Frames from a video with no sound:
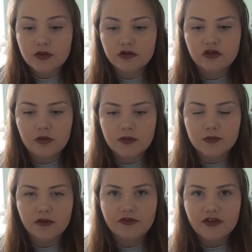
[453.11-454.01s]
It was so much
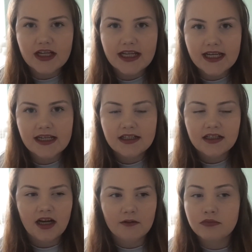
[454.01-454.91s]
more thrilling,
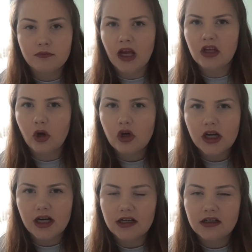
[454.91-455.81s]

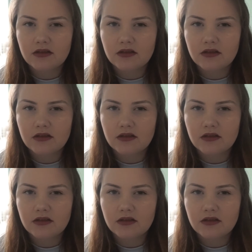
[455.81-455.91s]
longer